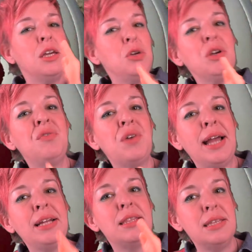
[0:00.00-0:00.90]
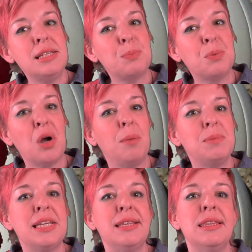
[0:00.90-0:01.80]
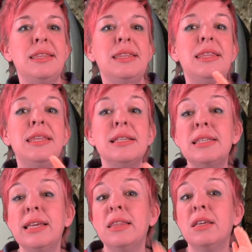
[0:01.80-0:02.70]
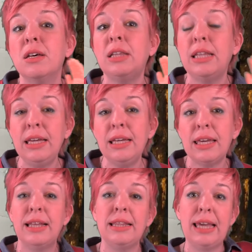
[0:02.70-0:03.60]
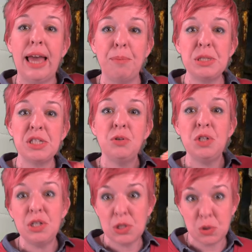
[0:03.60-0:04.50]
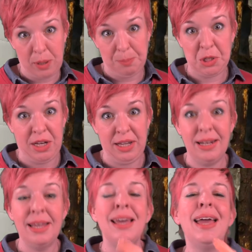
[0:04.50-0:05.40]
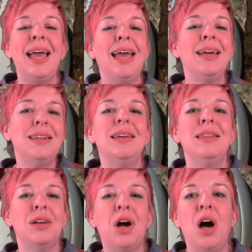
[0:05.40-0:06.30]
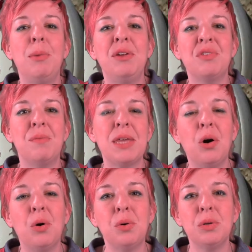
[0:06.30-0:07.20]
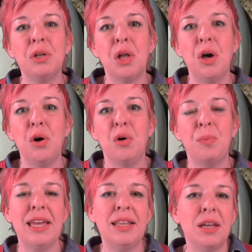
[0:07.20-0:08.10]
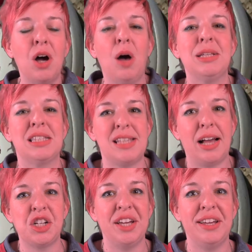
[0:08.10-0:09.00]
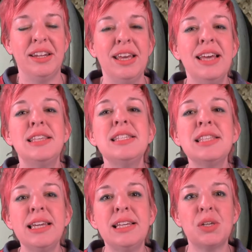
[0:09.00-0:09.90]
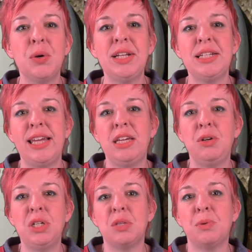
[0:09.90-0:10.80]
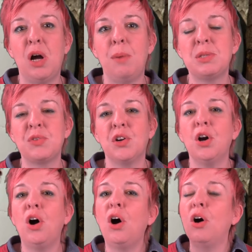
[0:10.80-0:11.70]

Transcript: You can find this prompt in this in the link in the episode description and in the comment from the old globe in the comment section. This link is going to take you to the prompts for